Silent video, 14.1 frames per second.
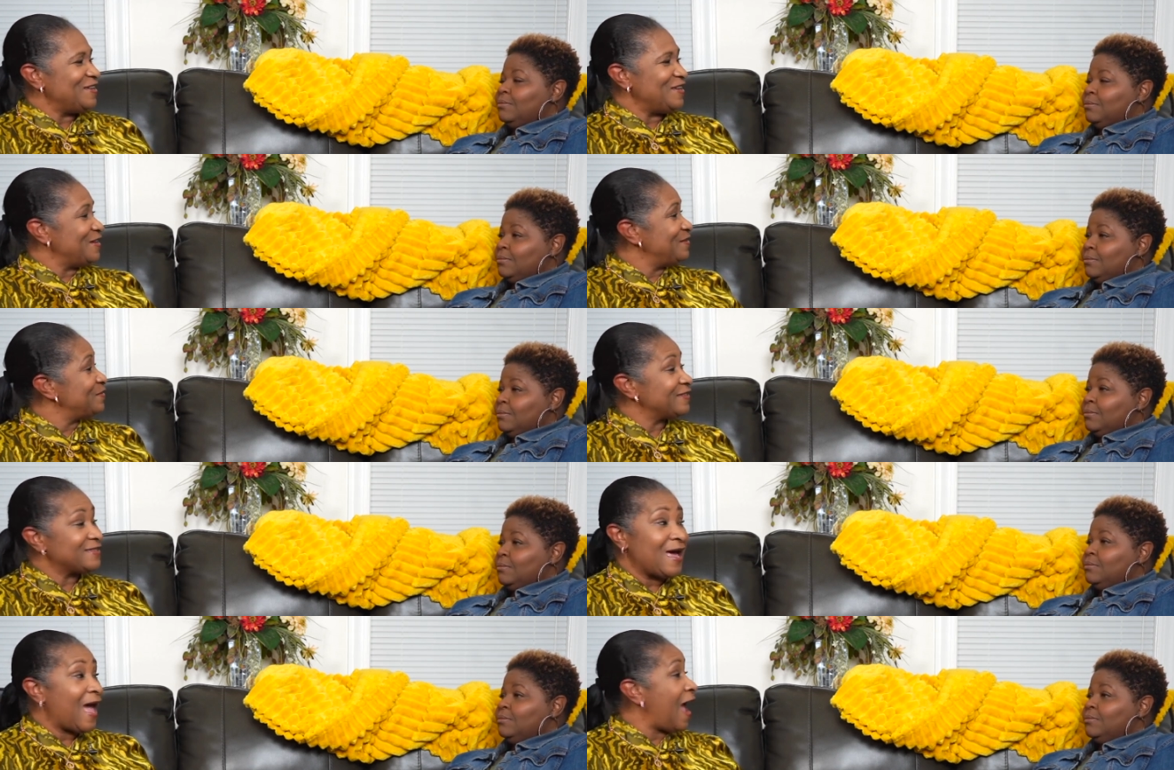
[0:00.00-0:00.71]
Speaker 1: it
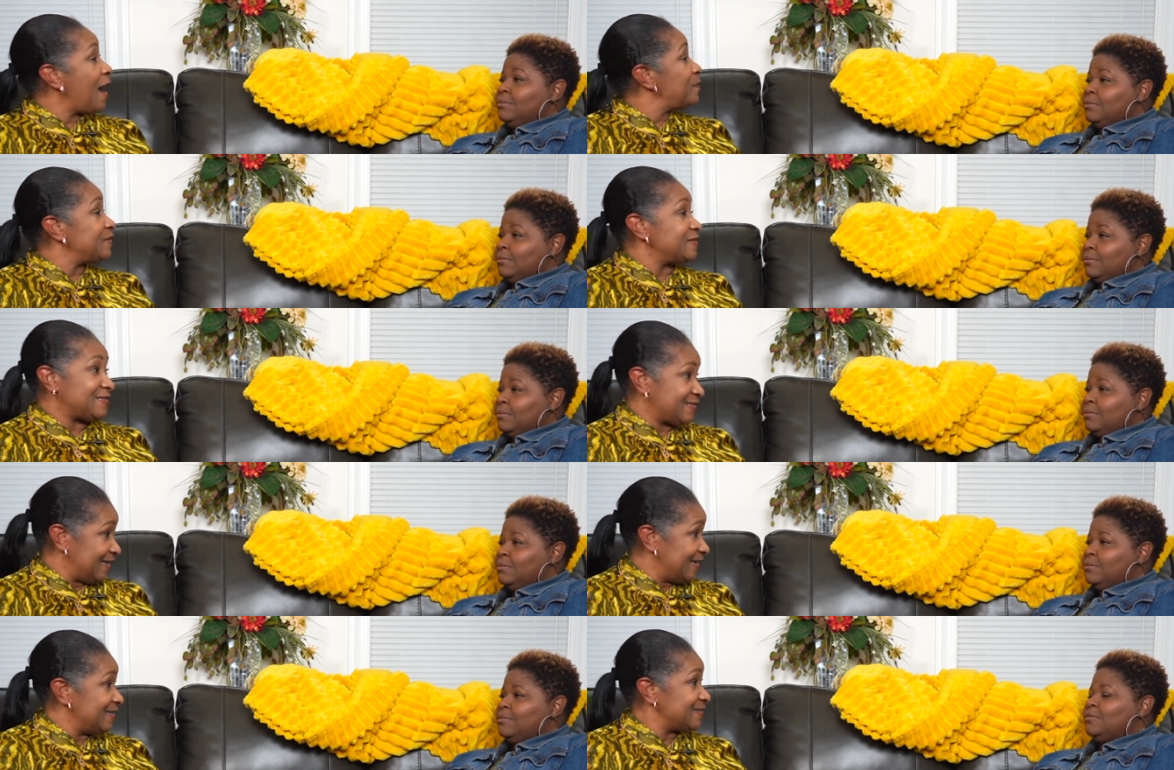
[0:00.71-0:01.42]
was a
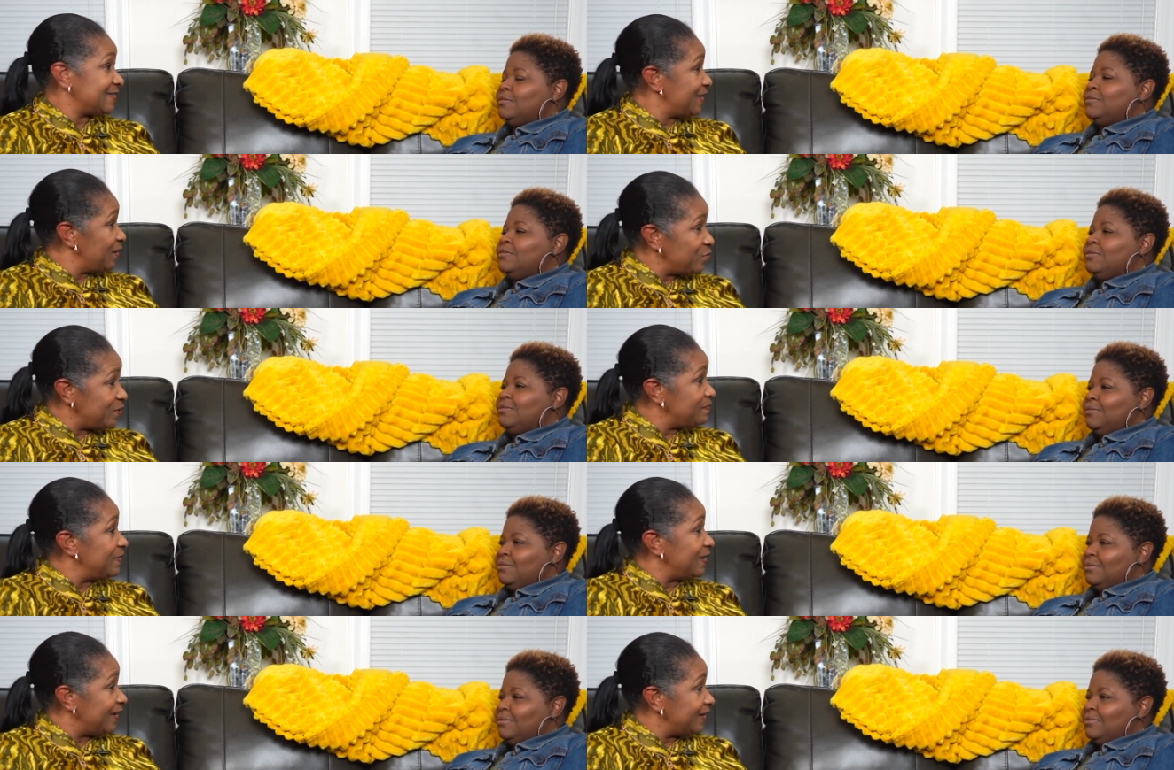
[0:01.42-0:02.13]
happenstance that
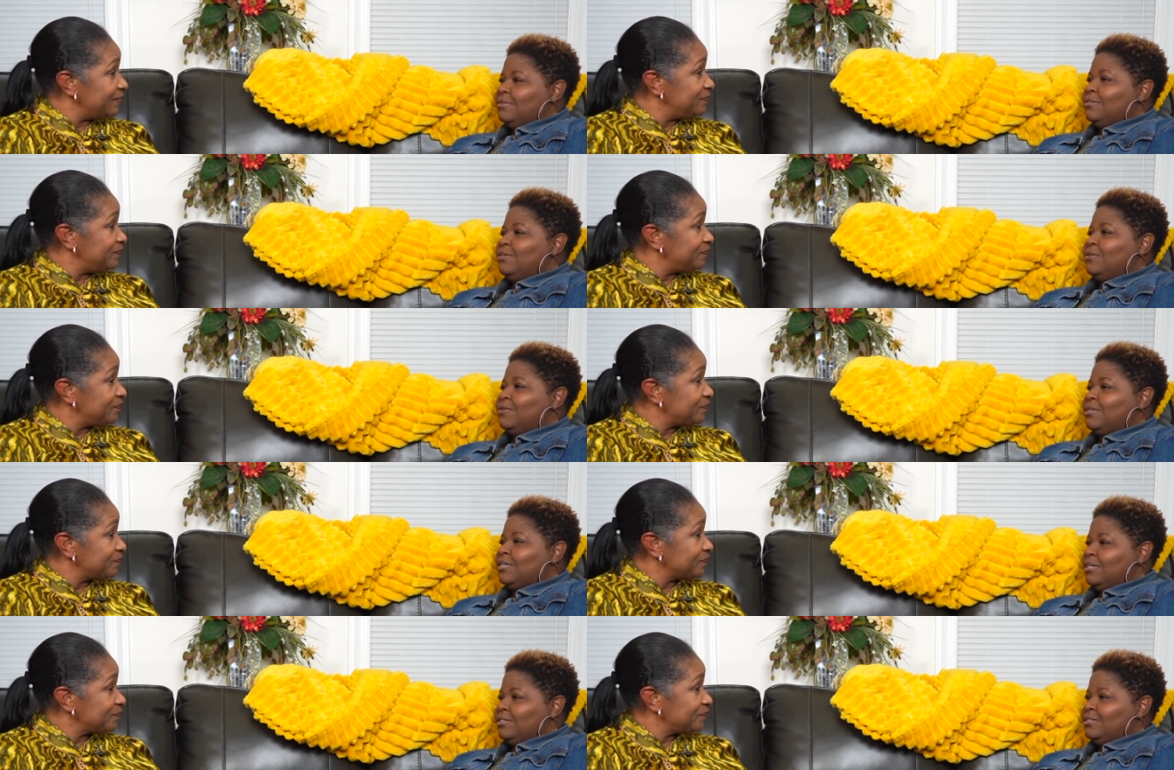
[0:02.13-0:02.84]
we met. Okay.